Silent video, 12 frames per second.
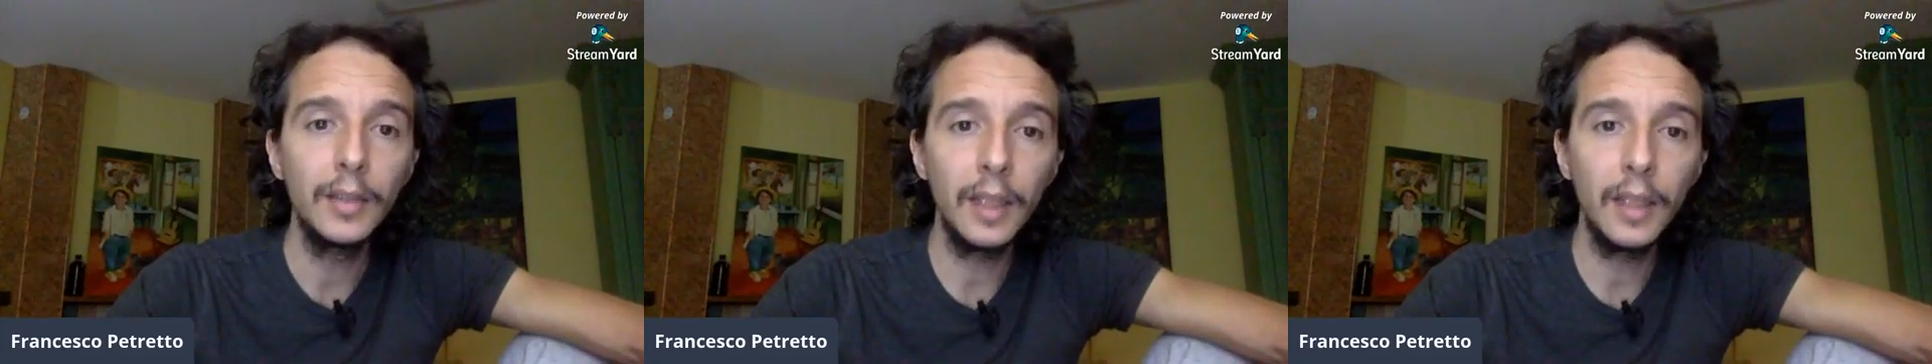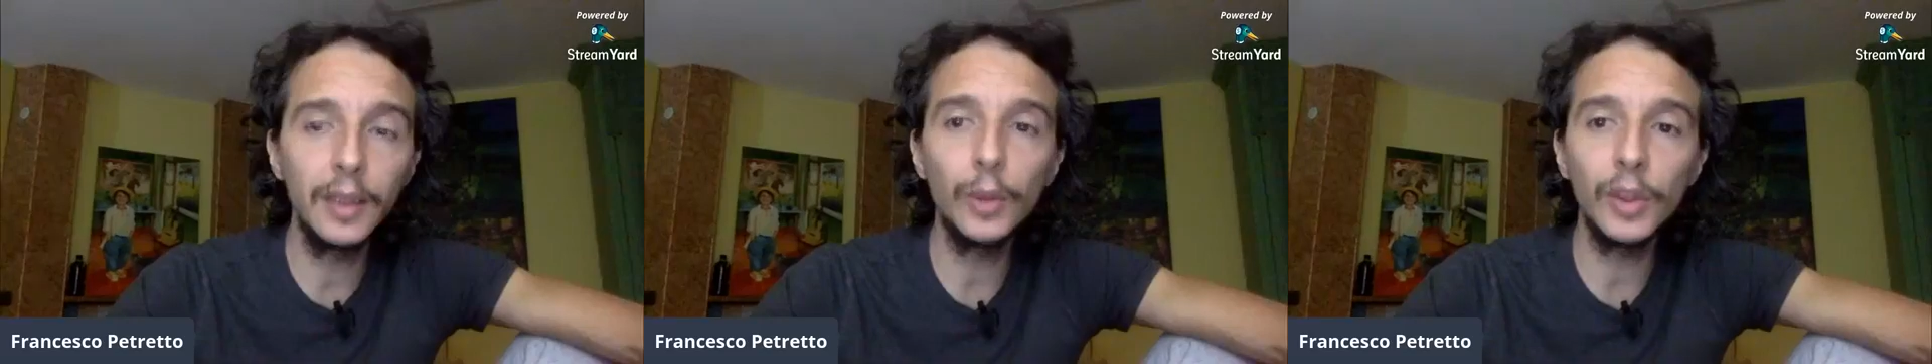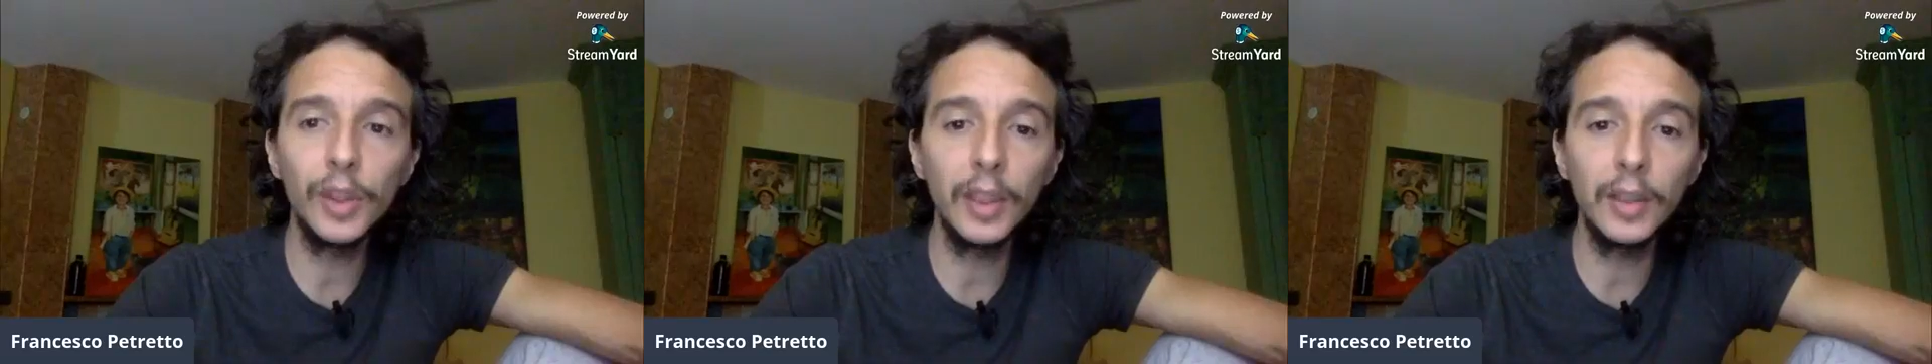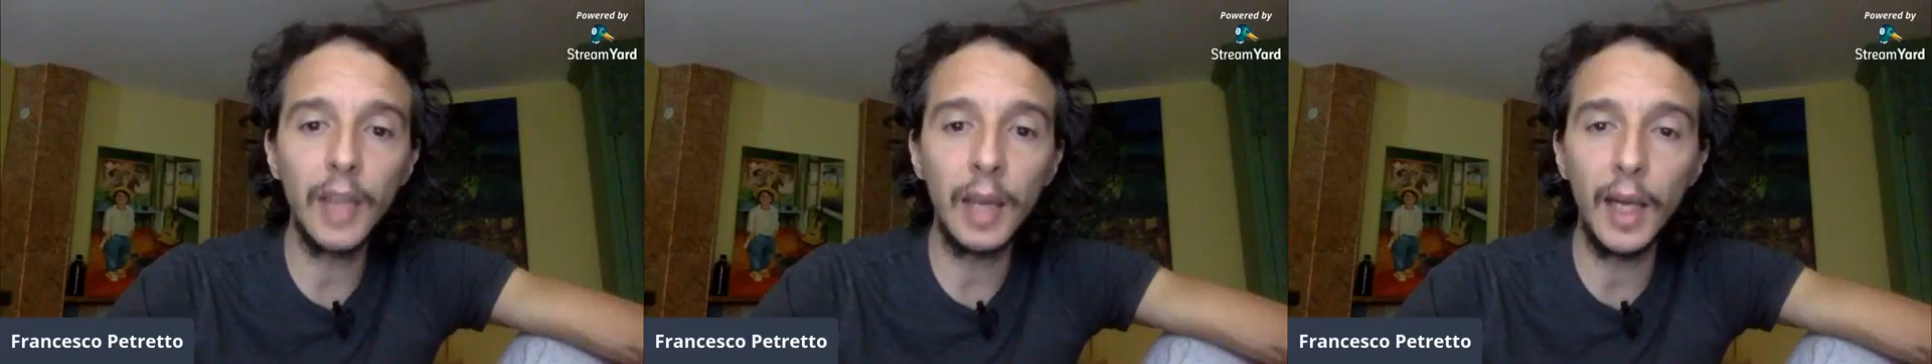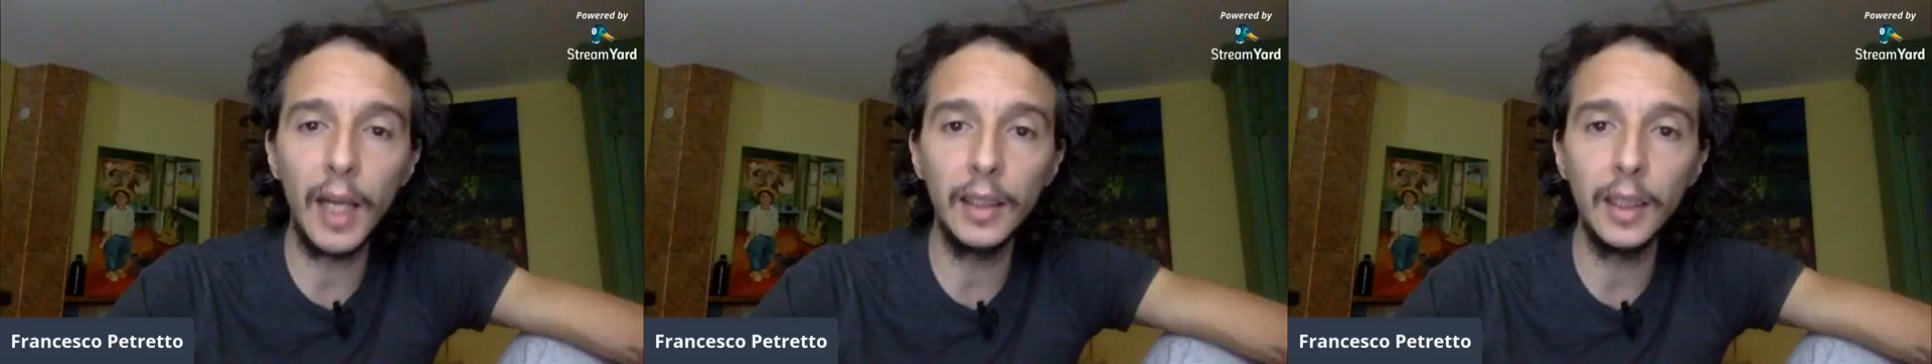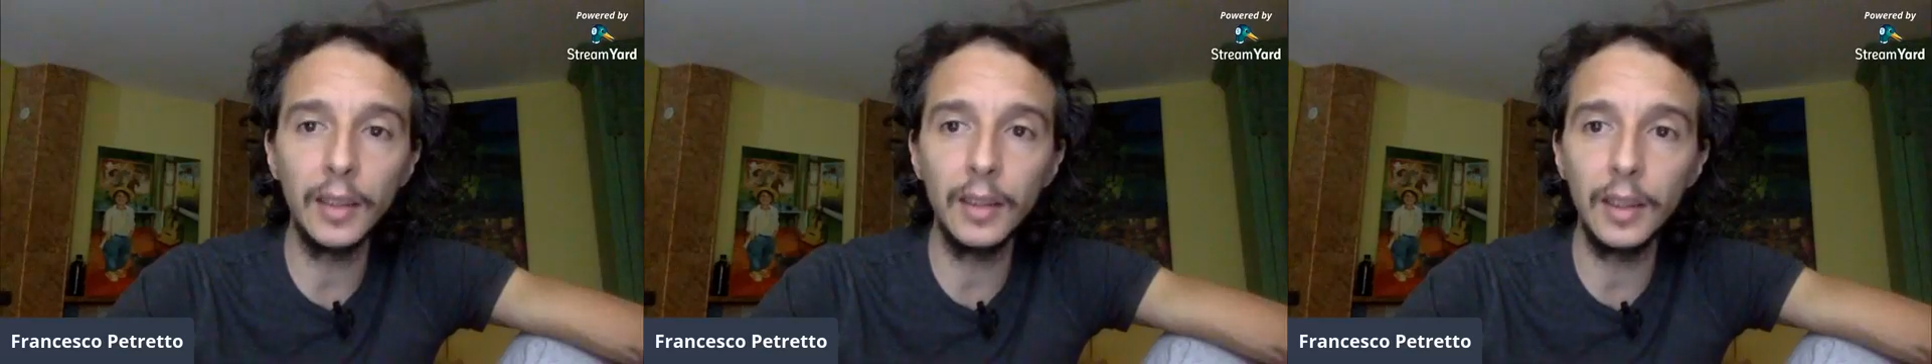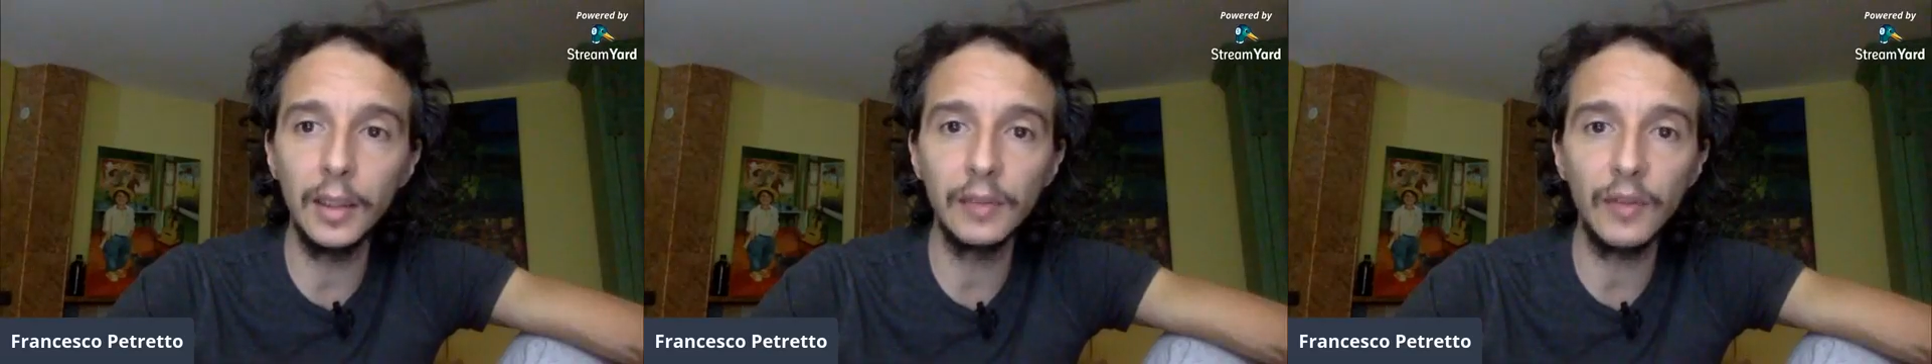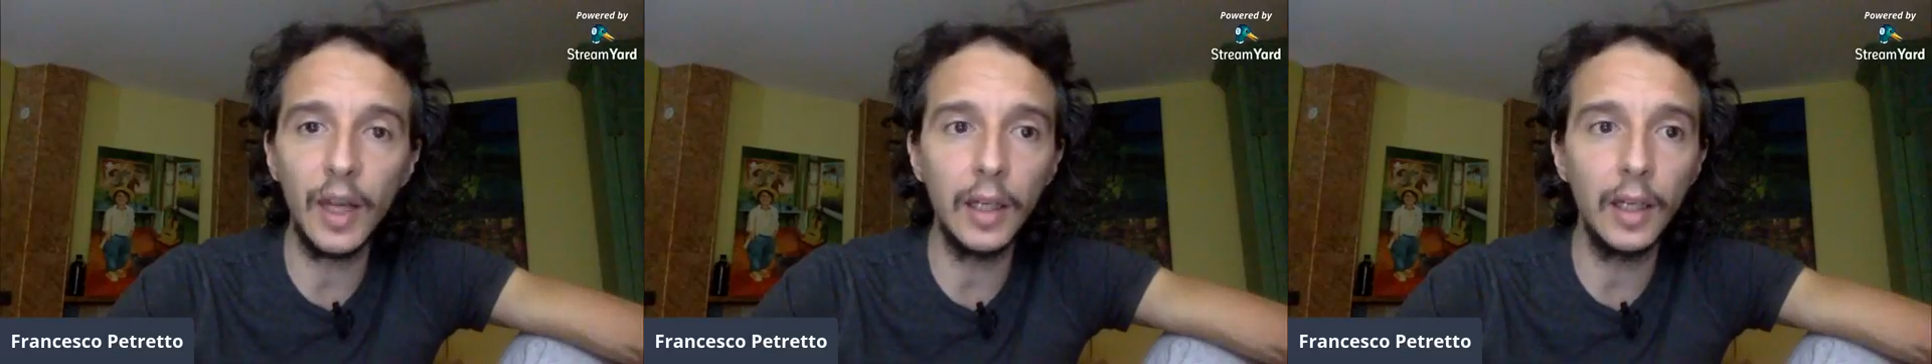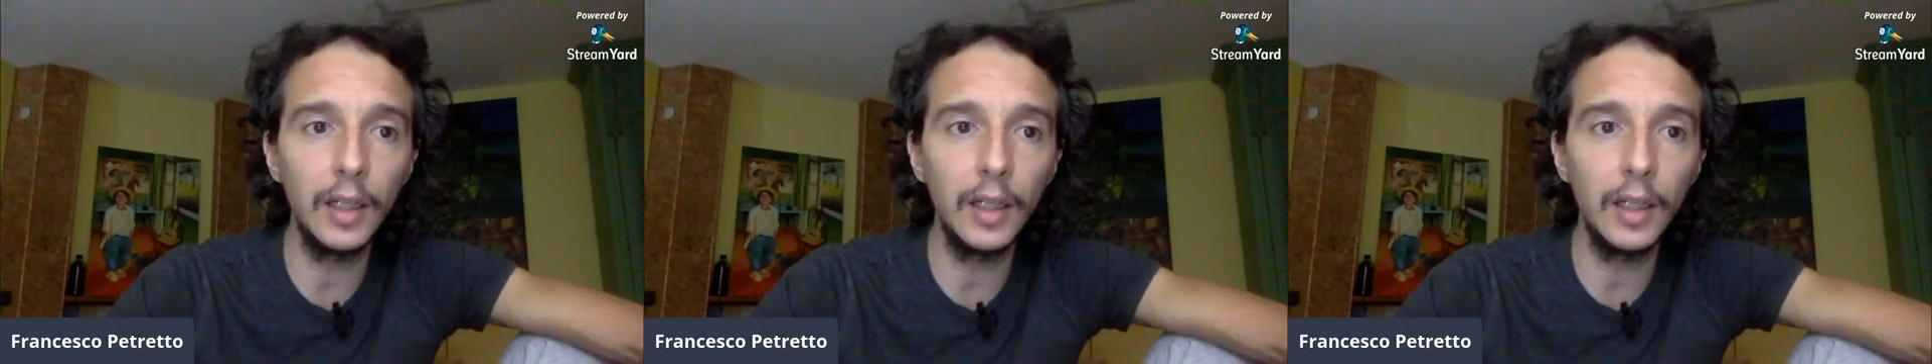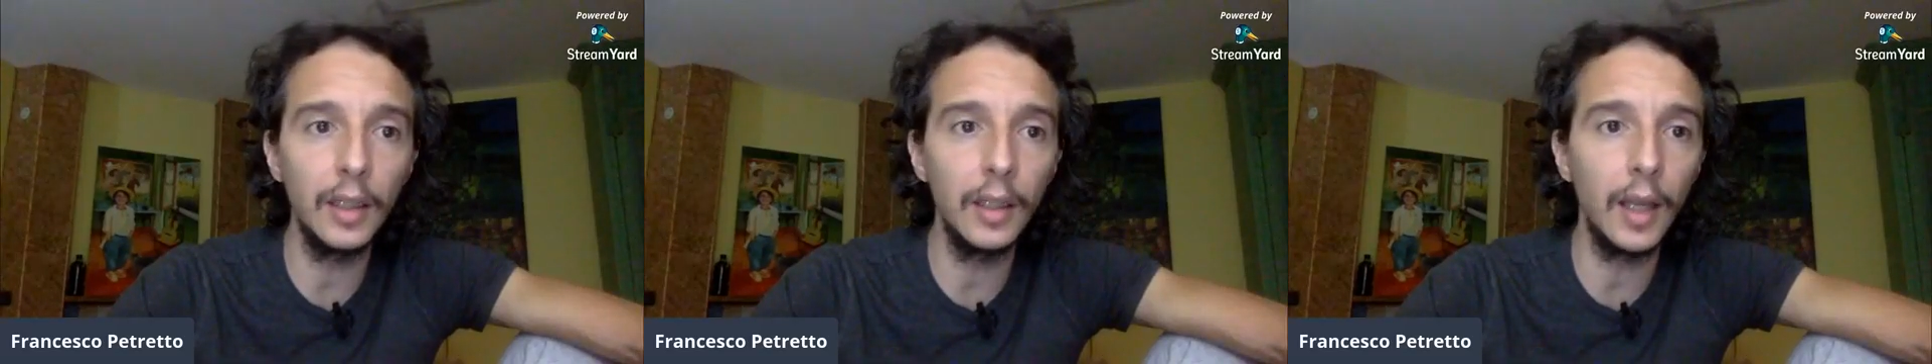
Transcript: I'm glad I did this finally, and uh,